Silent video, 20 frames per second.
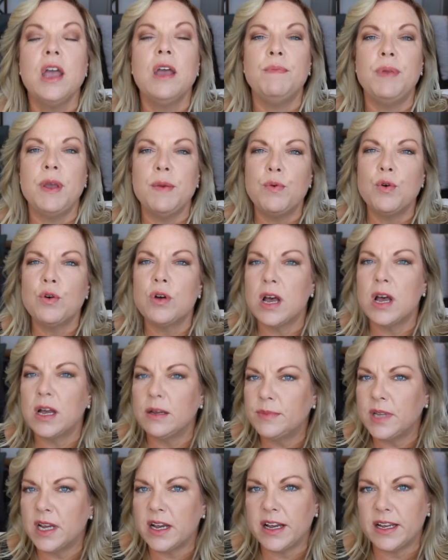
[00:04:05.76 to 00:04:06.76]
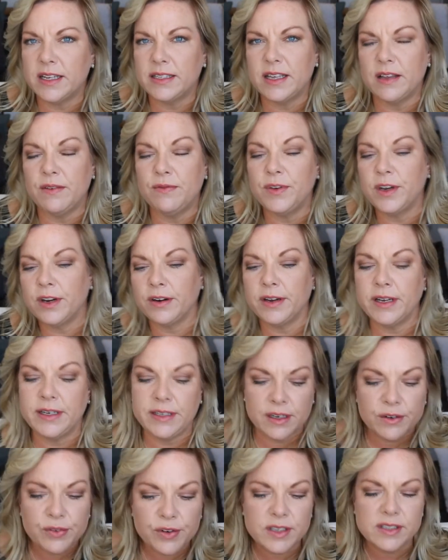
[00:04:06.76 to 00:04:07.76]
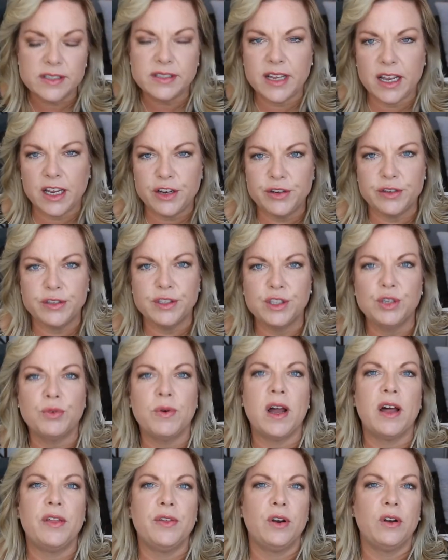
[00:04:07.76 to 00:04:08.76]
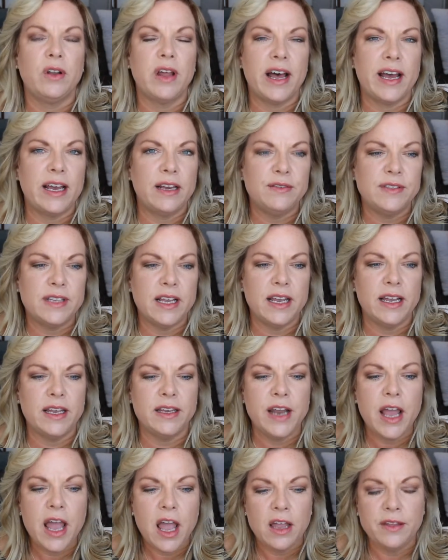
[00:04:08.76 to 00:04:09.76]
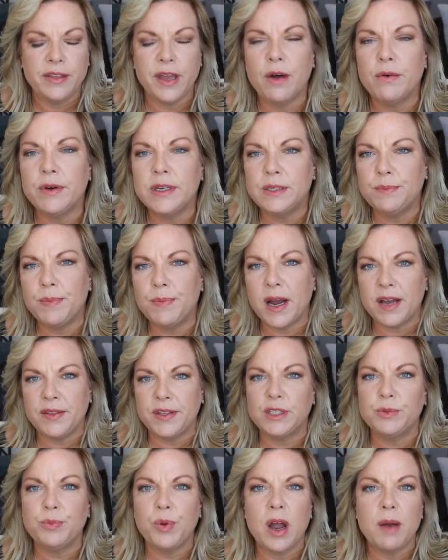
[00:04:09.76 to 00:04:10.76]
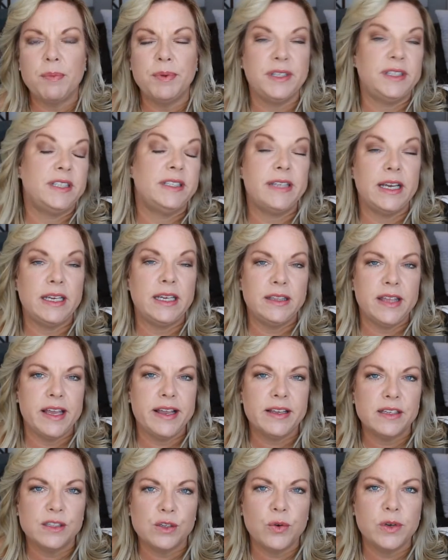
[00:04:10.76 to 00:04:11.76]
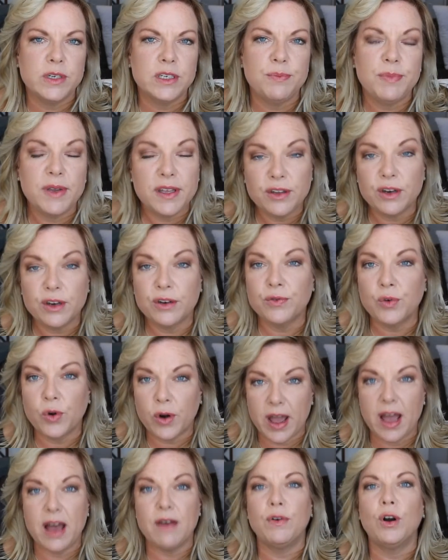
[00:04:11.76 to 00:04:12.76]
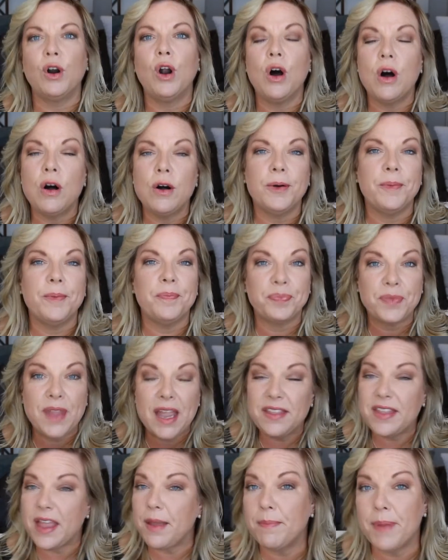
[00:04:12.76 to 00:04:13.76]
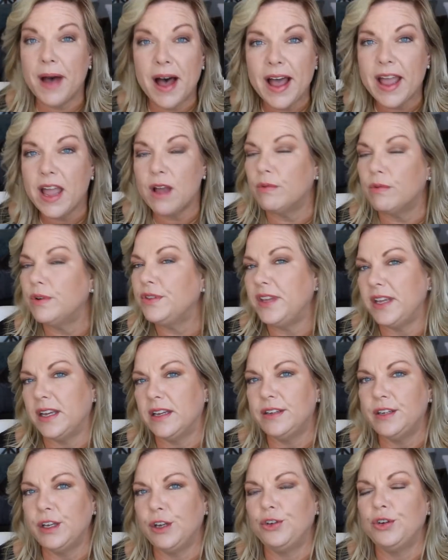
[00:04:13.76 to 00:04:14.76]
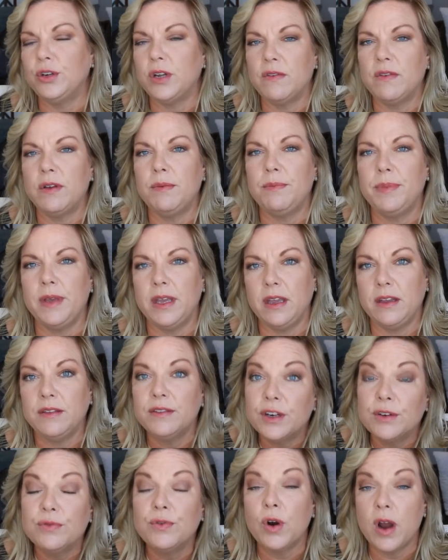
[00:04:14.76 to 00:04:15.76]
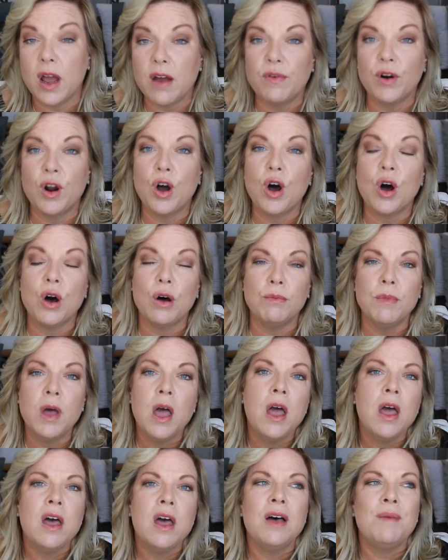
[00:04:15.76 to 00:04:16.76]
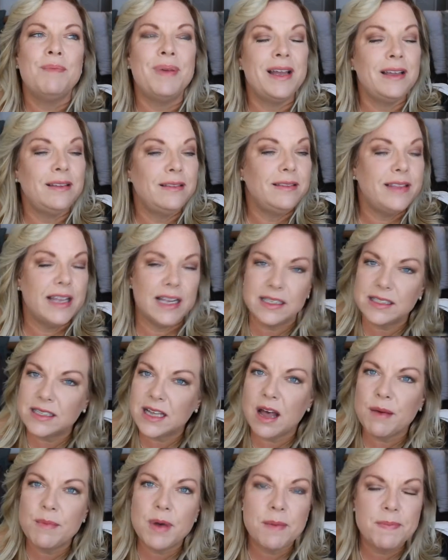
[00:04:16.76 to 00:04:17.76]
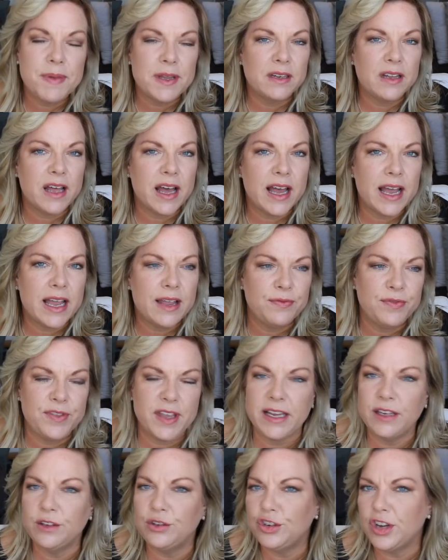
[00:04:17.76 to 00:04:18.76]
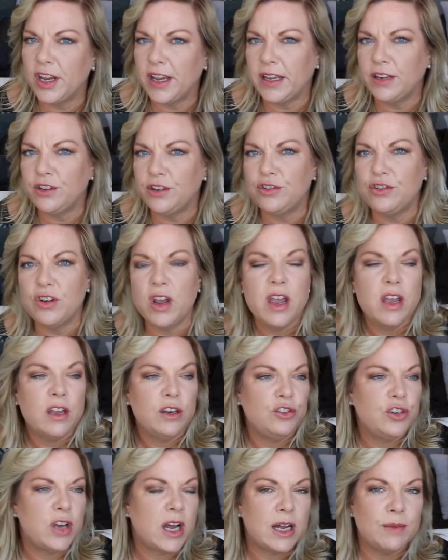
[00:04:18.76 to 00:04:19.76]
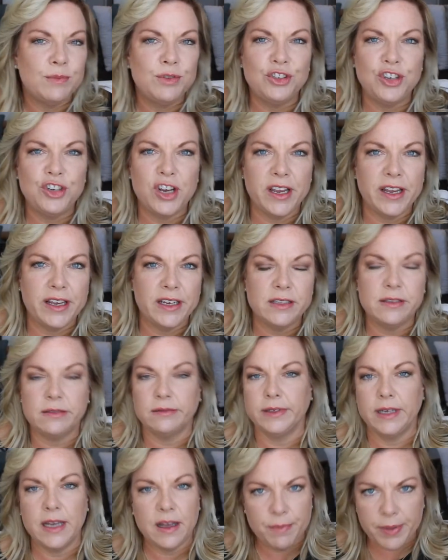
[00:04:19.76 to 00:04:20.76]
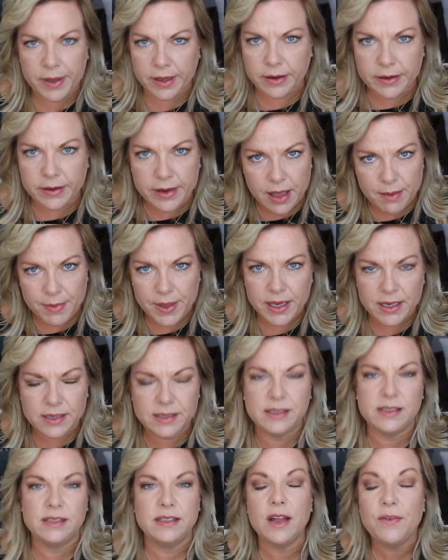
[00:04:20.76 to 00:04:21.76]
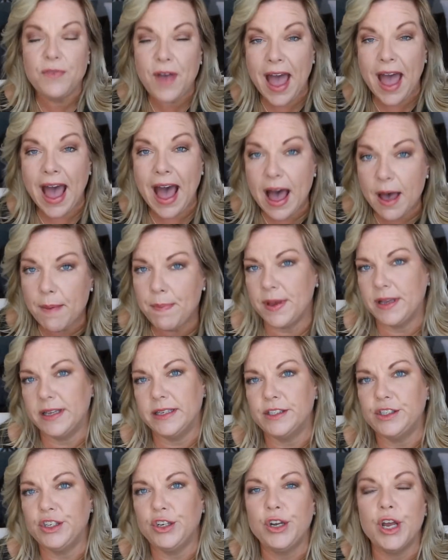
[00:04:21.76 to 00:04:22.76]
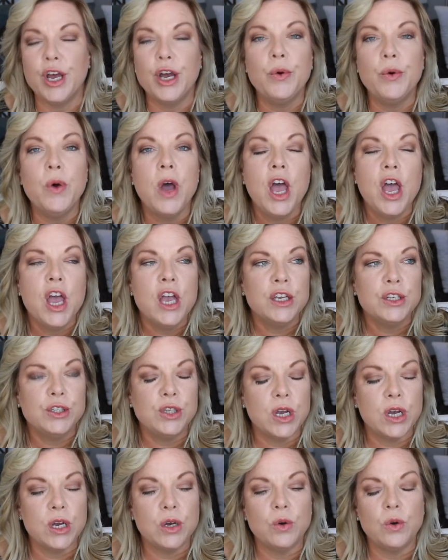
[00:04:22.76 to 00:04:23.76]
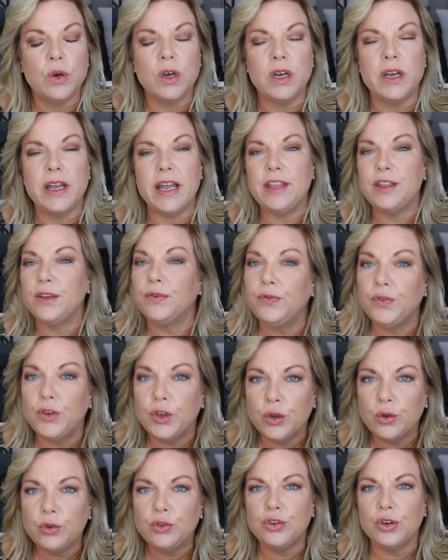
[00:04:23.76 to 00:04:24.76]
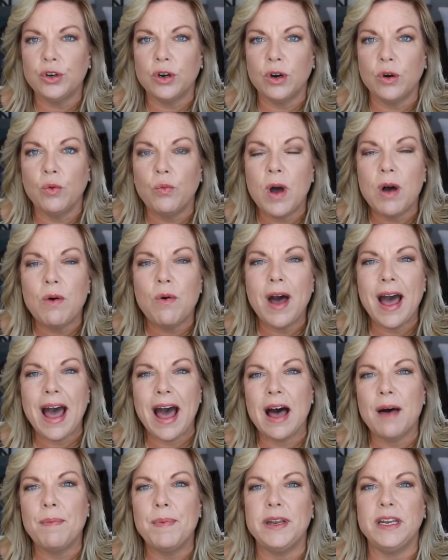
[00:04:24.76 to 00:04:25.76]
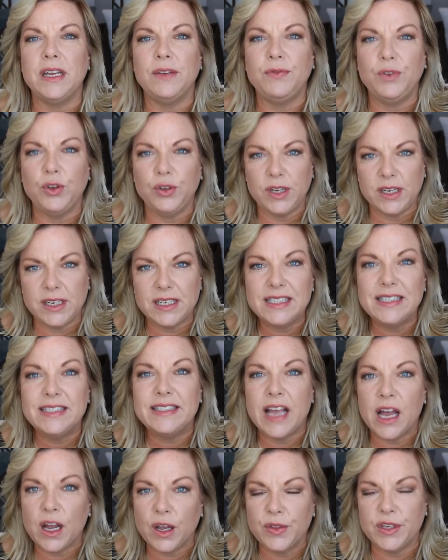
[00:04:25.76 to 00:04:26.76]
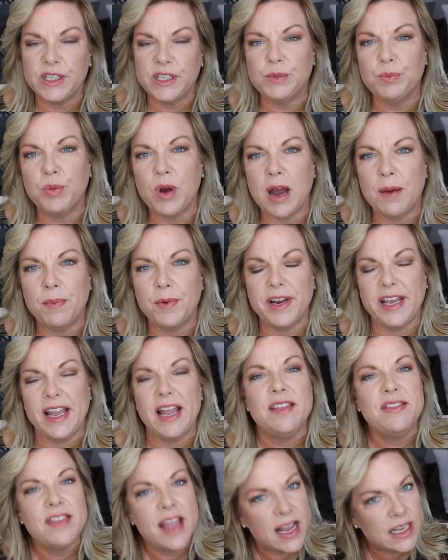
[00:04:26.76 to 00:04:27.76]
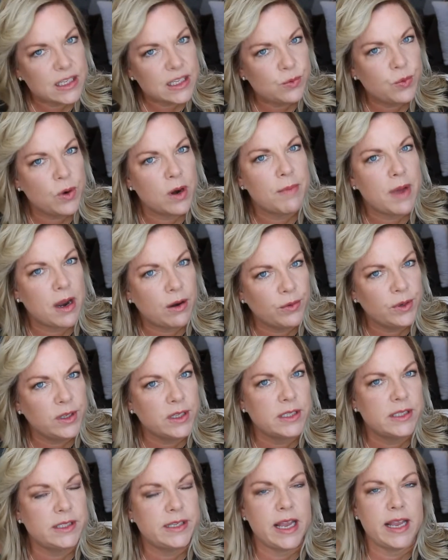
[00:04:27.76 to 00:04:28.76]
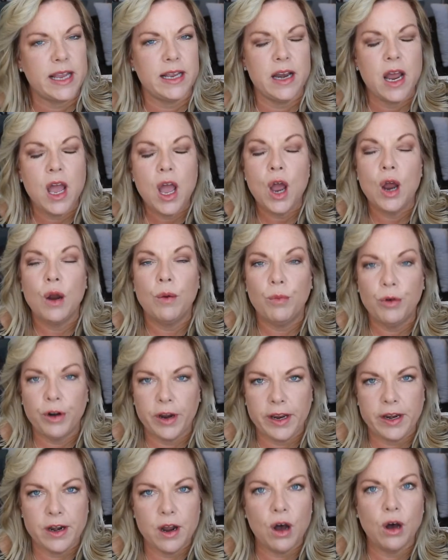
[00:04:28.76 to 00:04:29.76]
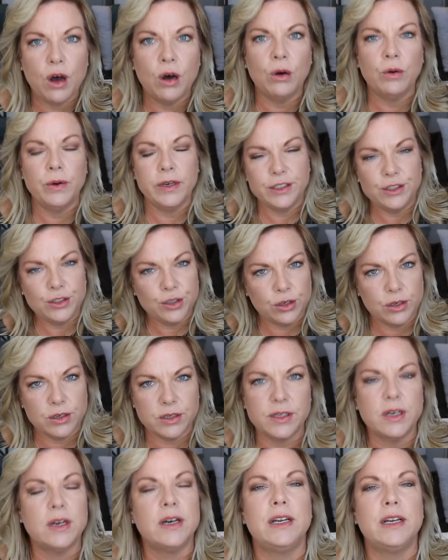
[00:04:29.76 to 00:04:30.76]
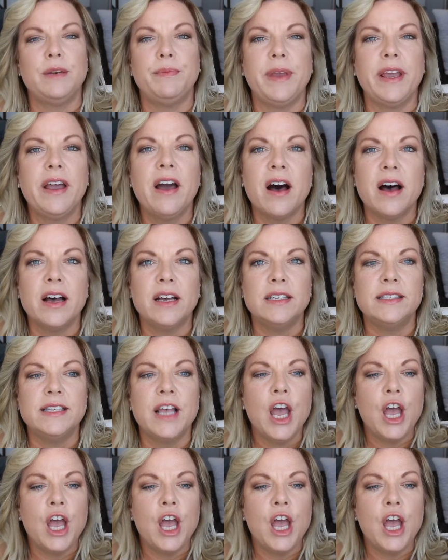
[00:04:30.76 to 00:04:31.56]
people come to us at very different stages throughout their lives, and they always buy this property that they think is going to be their forever home, and they buy it with the intention of it being their forever home. But things come up in life, things change, jobs change, we have pandemics, stuff happens, you know? So in the future, what will happen if you need to sell this property? And that's where my real estate brain always turns on, because,